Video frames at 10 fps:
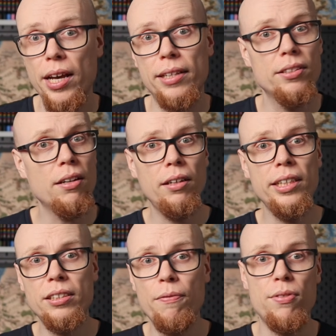It's not a
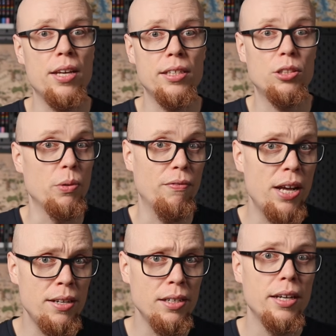list of things to
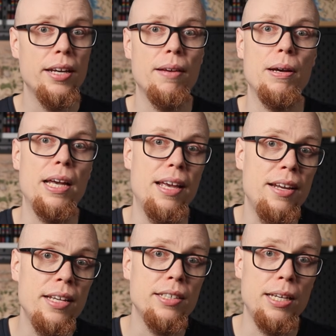invent,
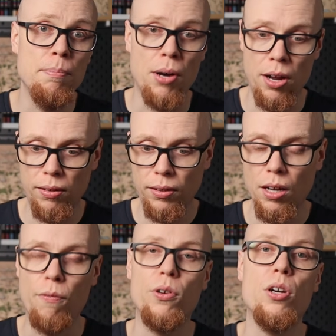it is a model
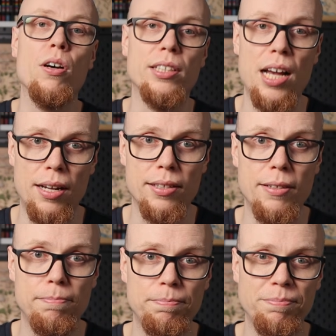of
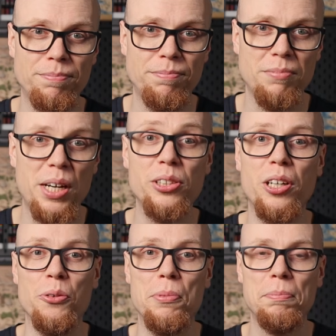causality. Here's the
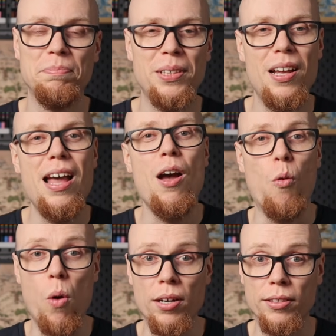loop.
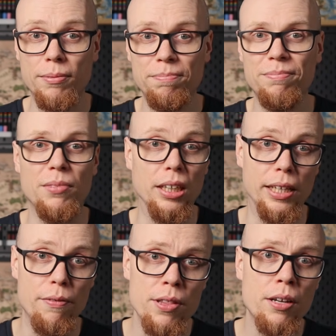Want.
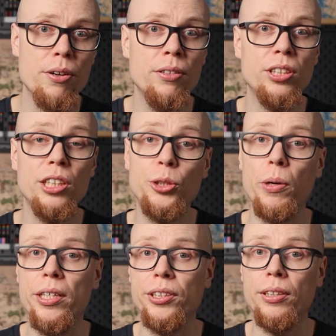Given the current
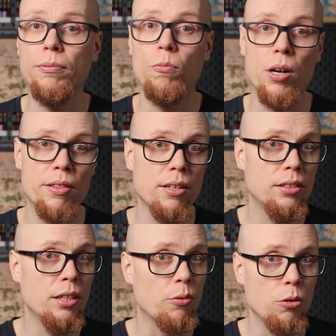situation, what does
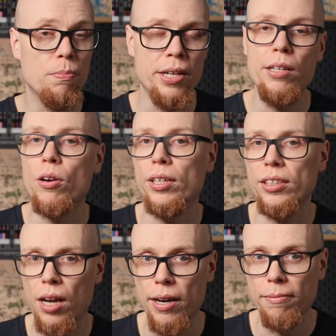the group need or
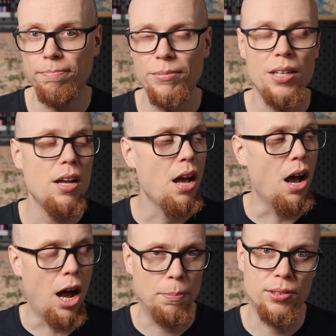desire?
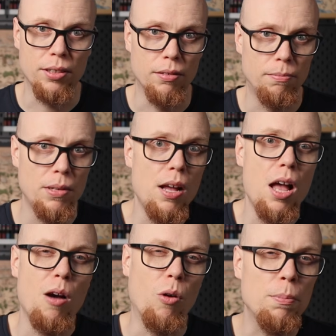Obstacle.
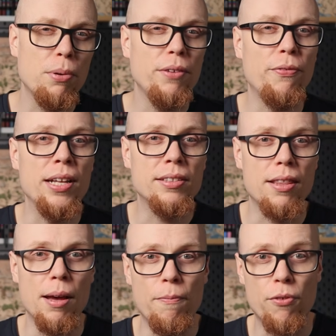What prevents
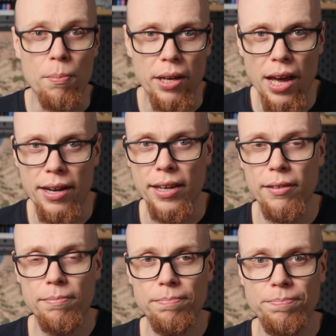them from getting it?